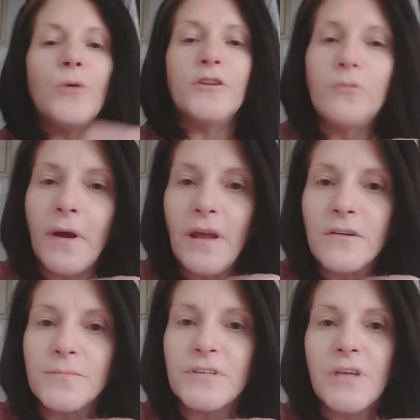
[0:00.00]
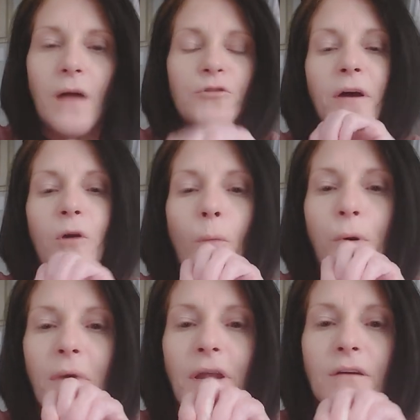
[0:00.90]
Do I do my nails myself? Do I go
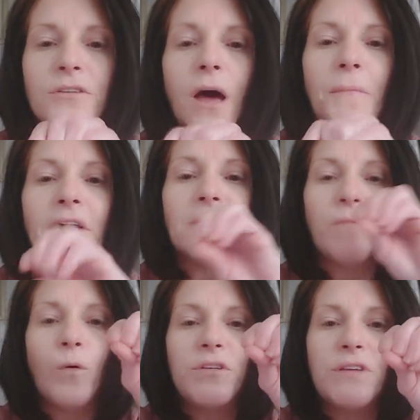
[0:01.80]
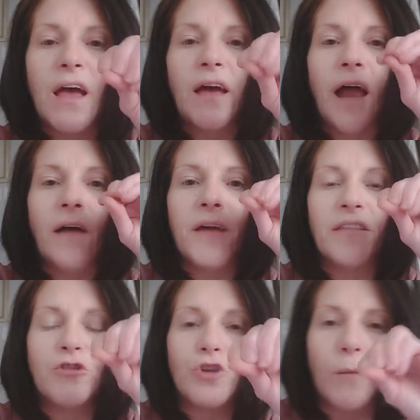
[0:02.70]
put my nails on? Because I've always said I've
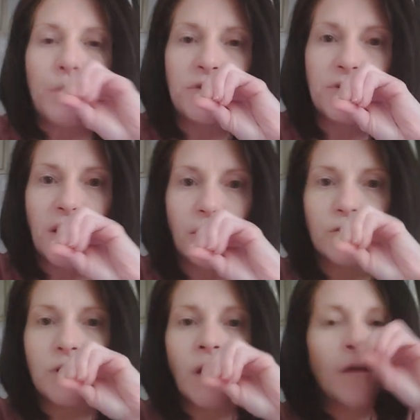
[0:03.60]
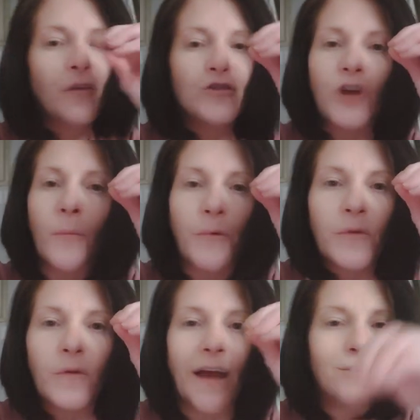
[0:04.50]
had the sharpest nails. They're sharp when
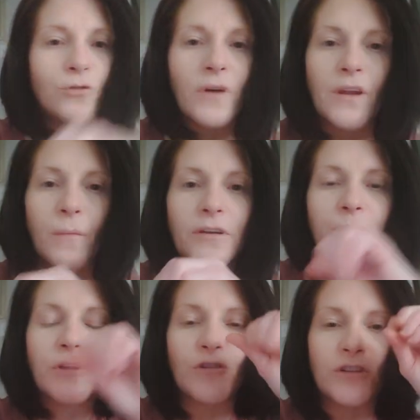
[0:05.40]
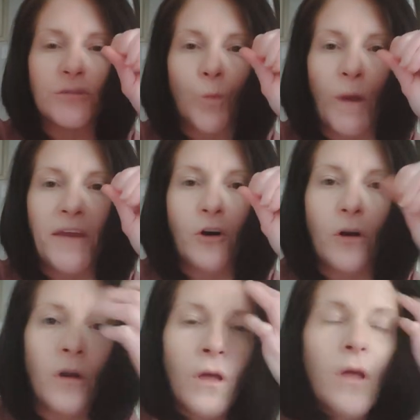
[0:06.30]
they're natural anyways, but they're just
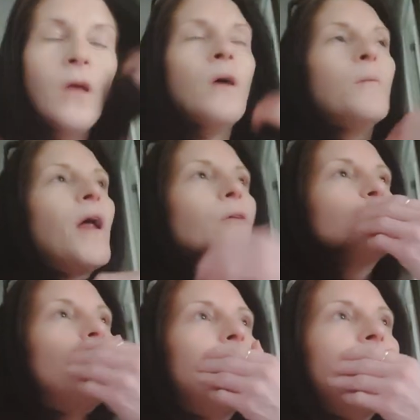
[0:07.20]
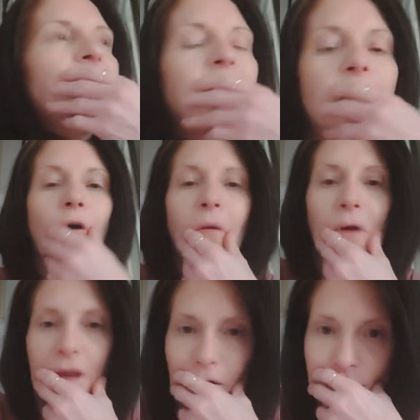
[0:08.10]
weaker. But I was wondering if go get
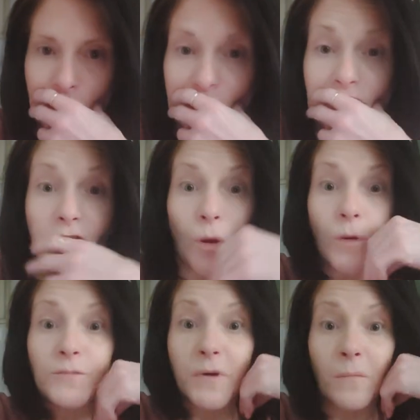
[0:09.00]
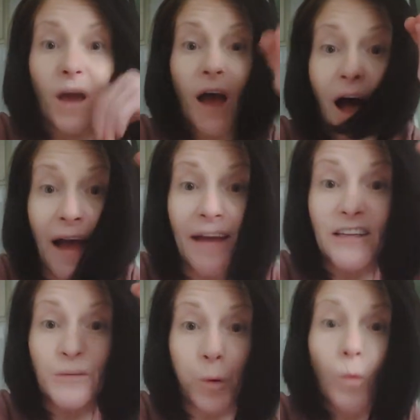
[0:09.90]
my nails done because it's always been my
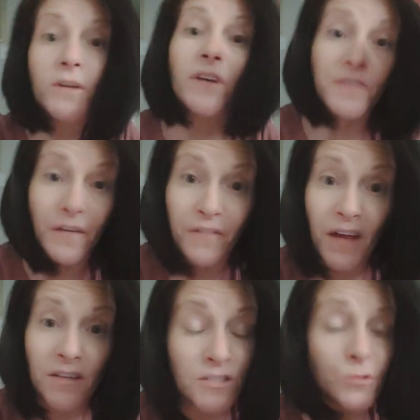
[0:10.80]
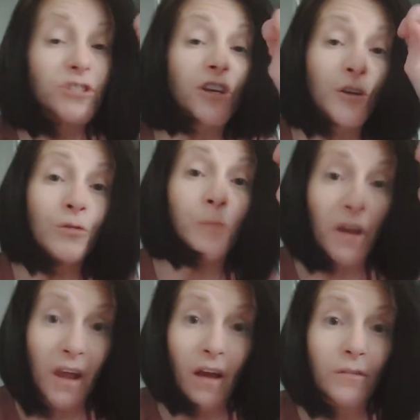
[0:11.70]
highest point of defense was to use my
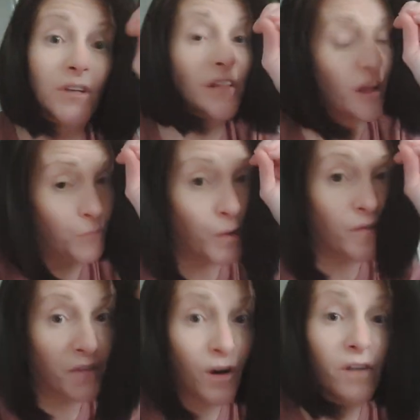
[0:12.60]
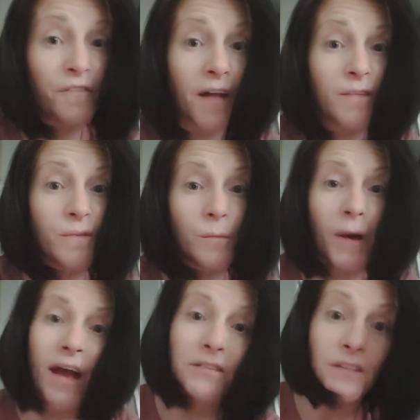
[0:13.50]
nails. And they've been very effective in the
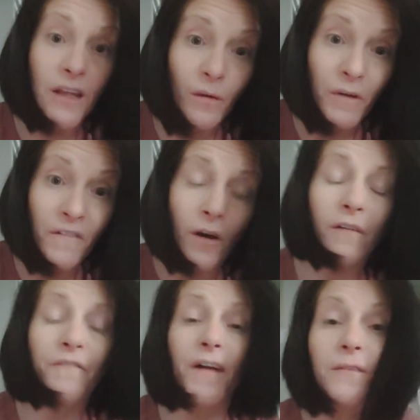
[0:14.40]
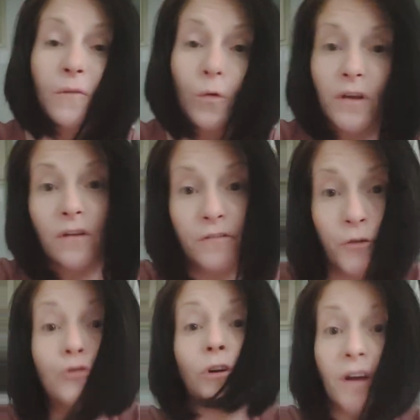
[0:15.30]
past and they'll be very effective going into the
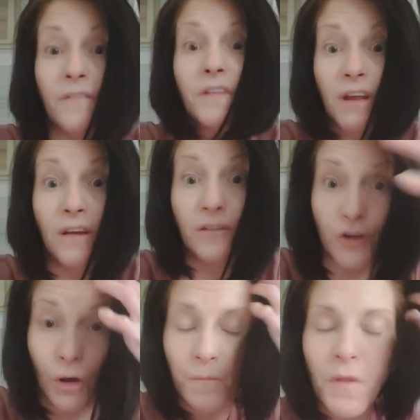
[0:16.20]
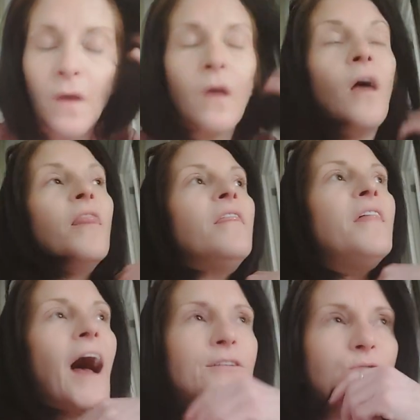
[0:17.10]
future if need so.
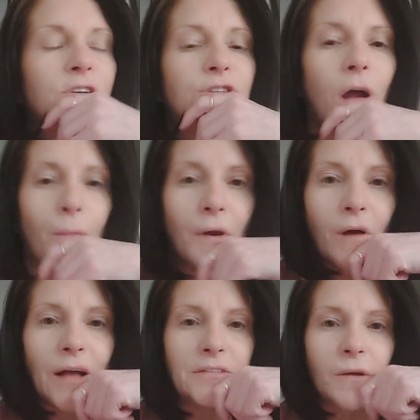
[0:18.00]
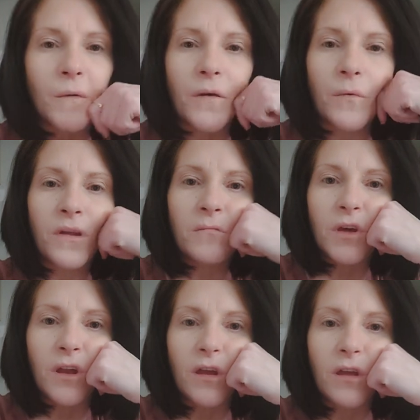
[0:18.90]
That's when I started realizing, I'm like, wait a
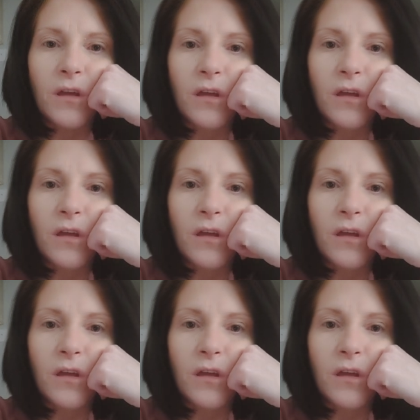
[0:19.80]
minute.